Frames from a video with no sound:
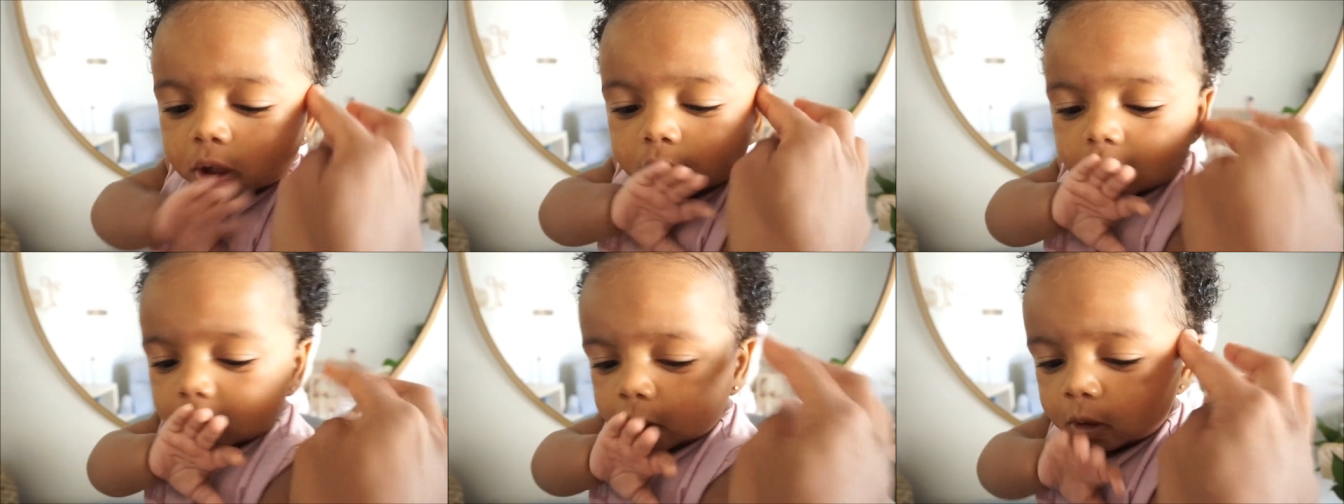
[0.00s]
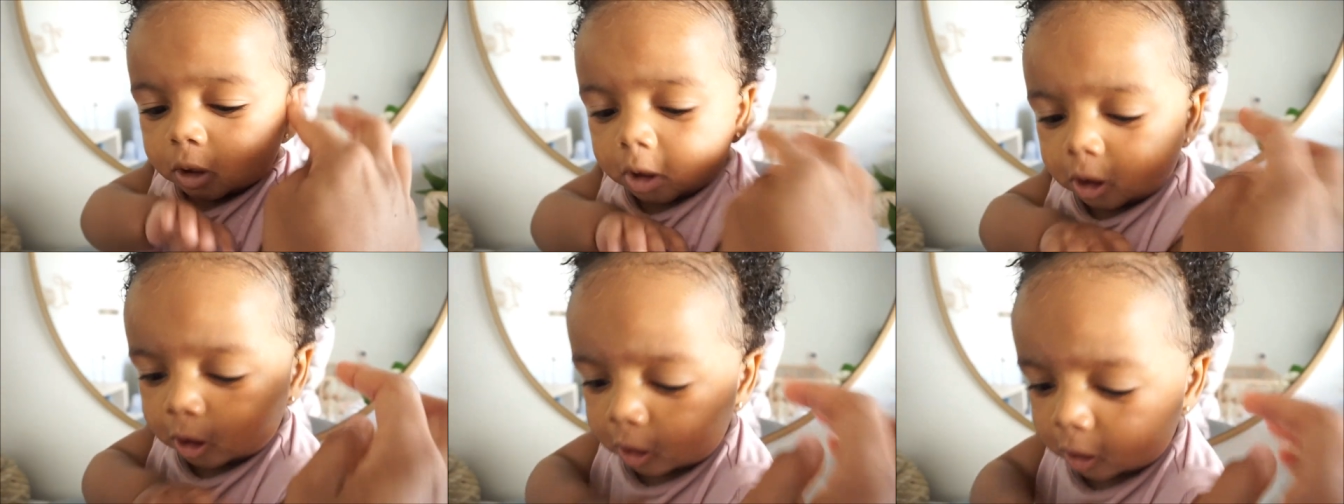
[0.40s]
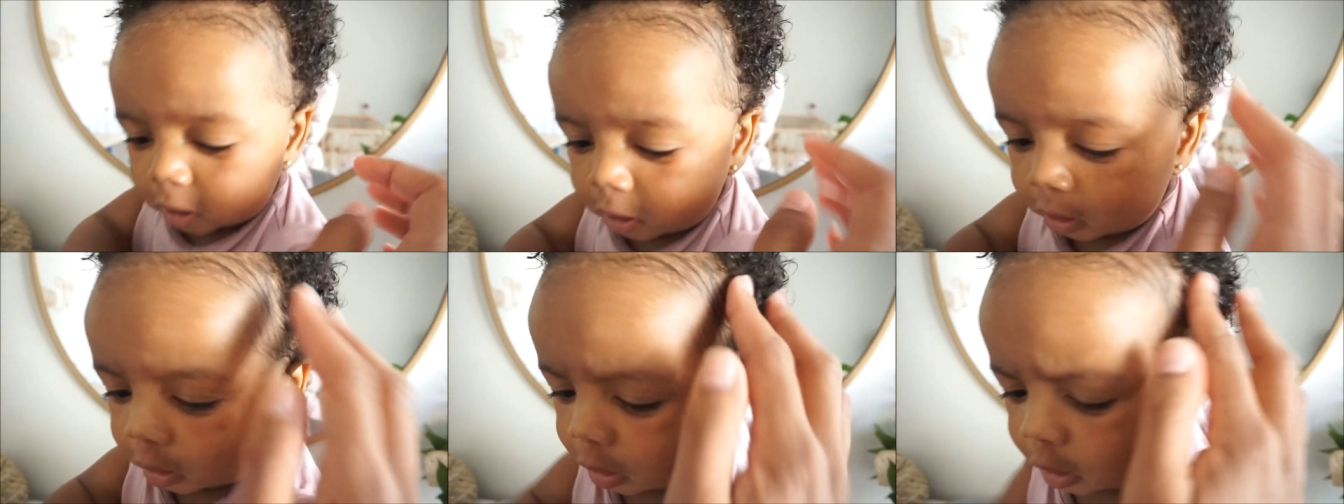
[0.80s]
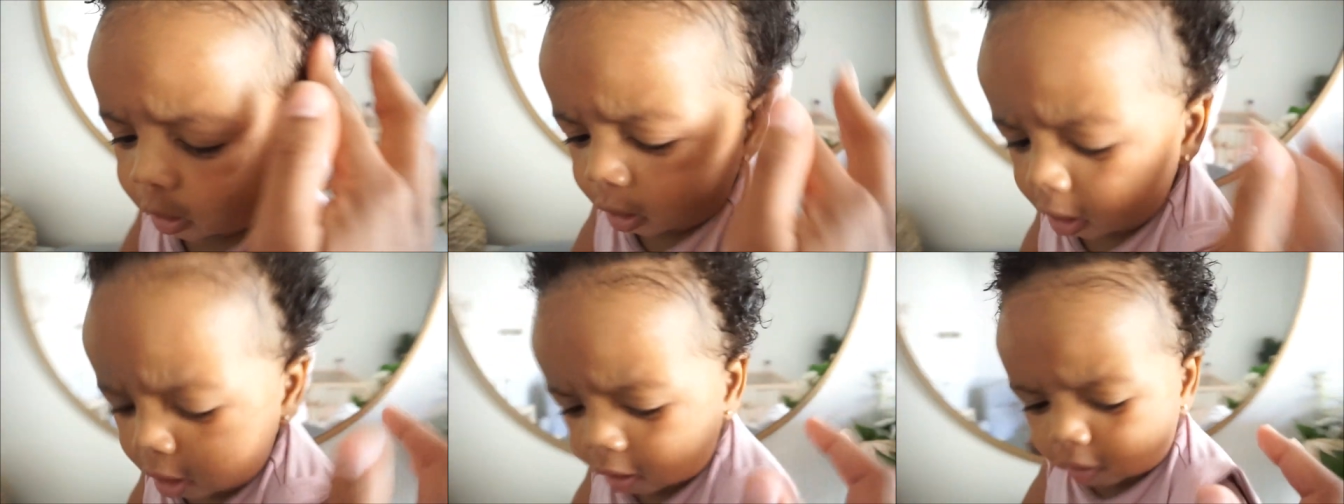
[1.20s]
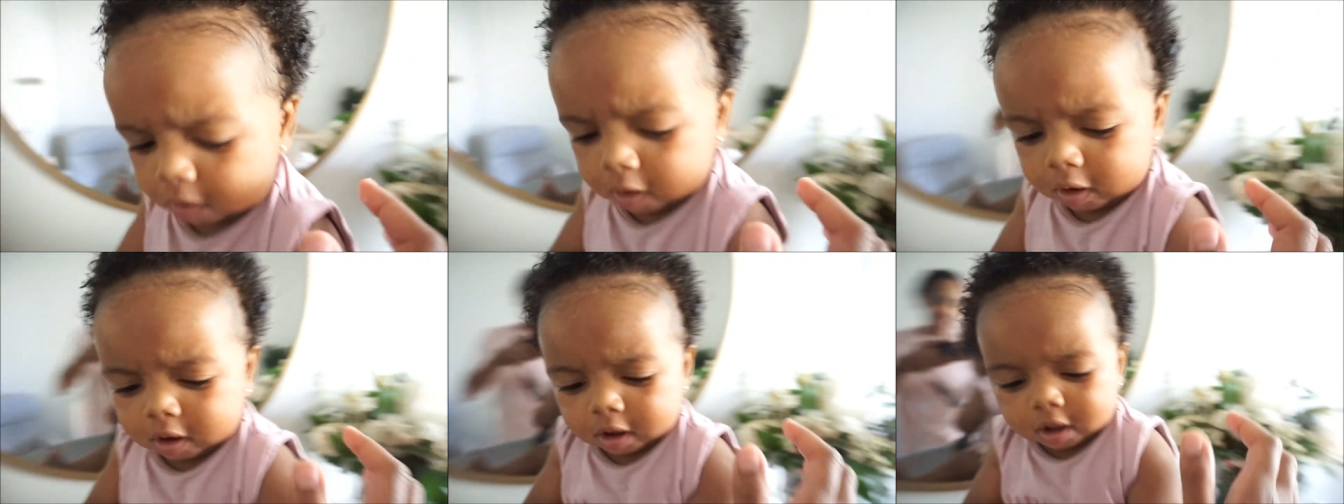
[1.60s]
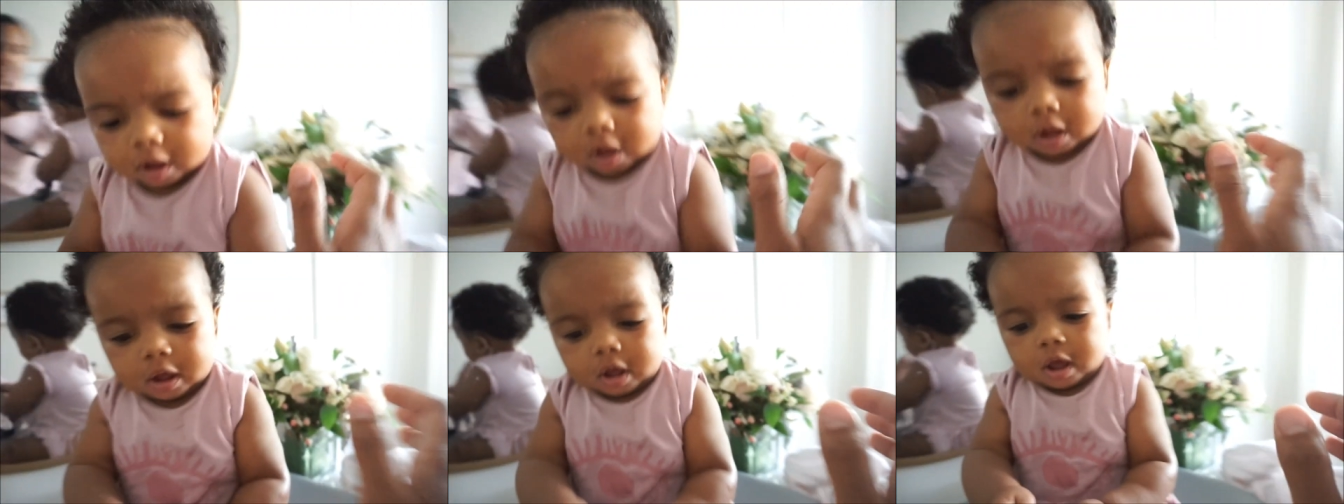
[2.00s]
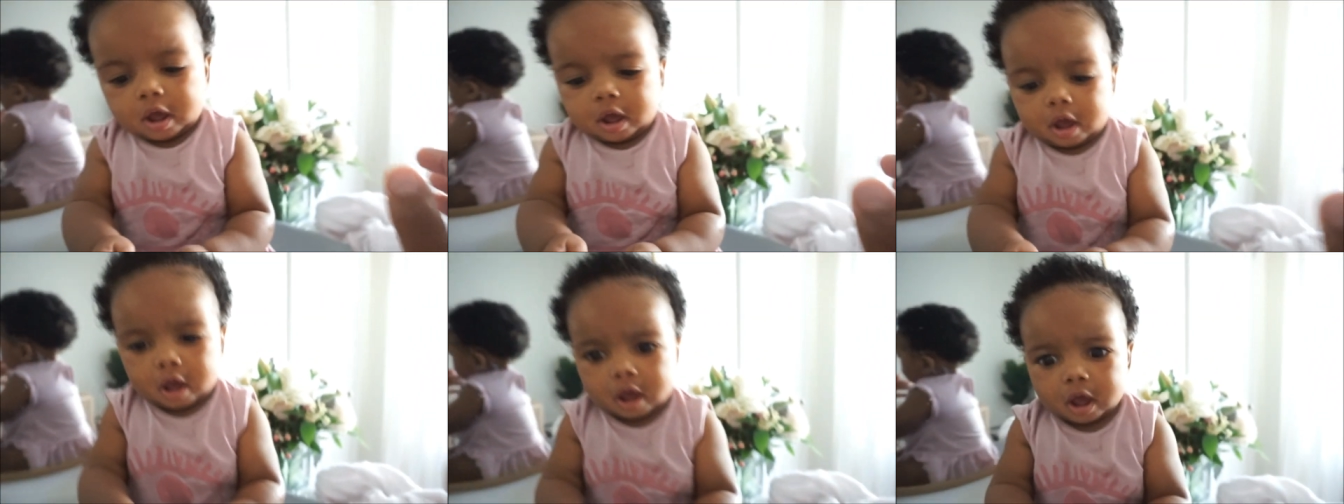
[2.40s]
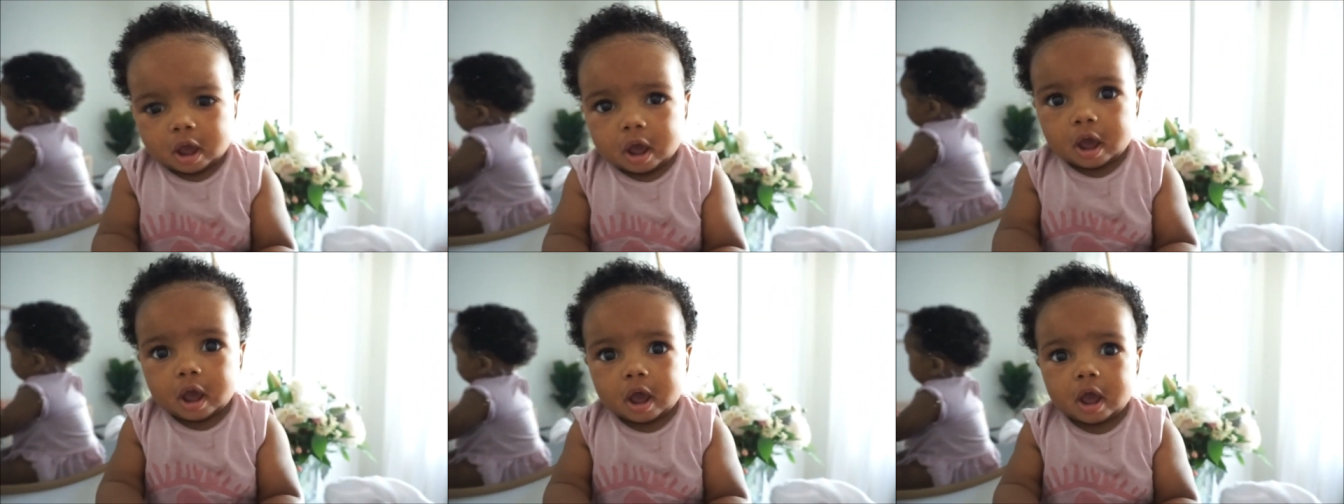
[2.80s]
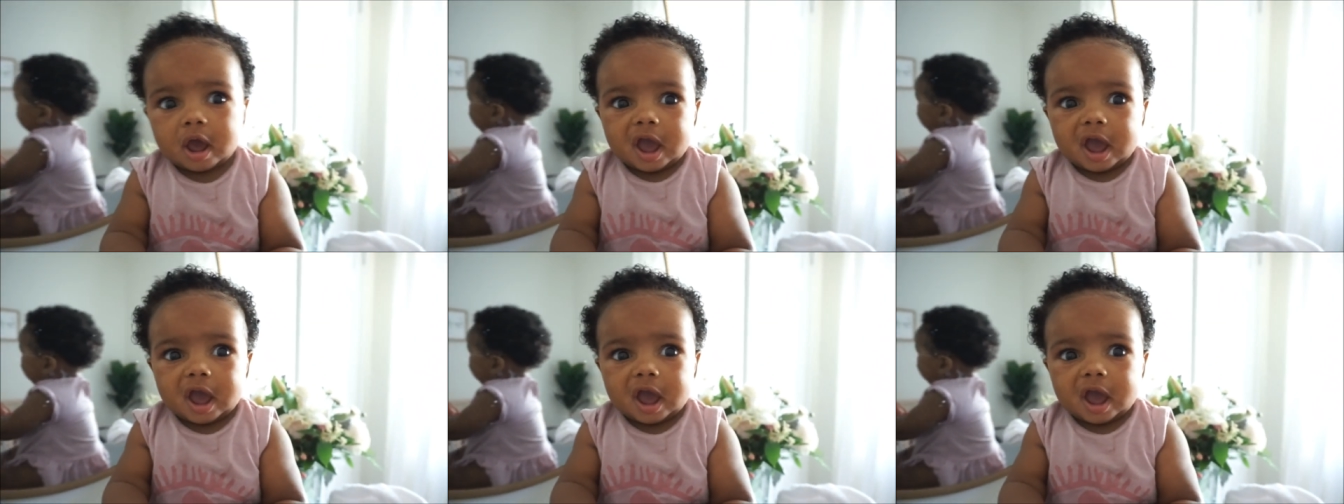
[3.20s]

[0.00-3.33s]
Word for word: Don't want to give her sideburns. Hey, hey Layla girl.